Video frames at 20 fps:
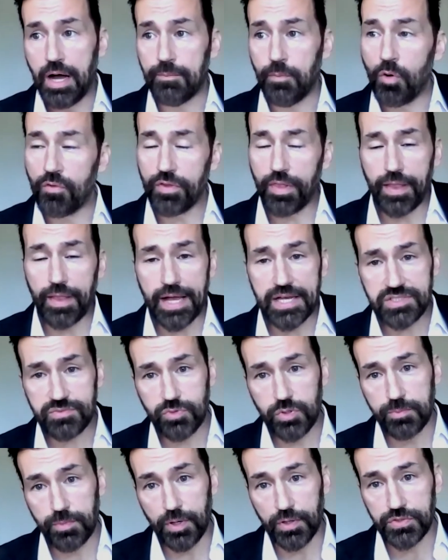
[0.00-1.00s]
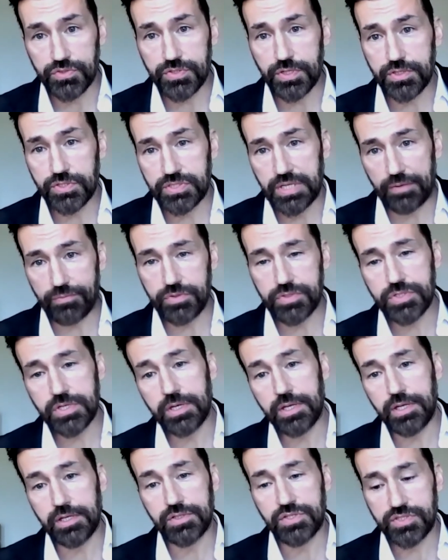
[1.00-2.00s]
Over the last few months,
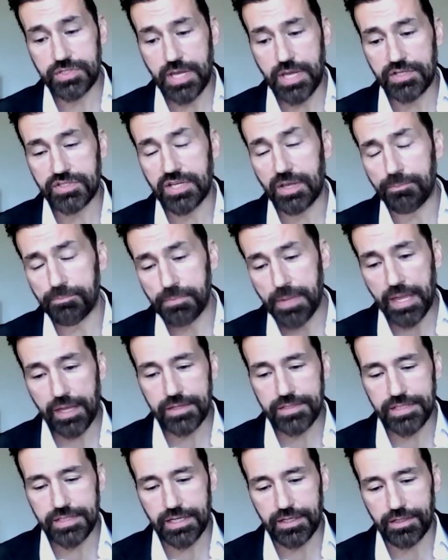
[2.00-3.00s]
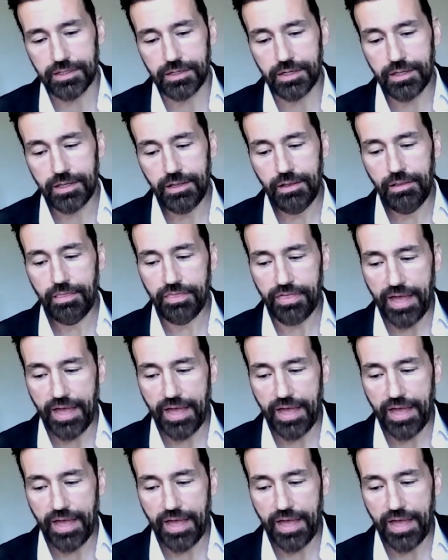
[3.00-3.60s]
17 states have mandated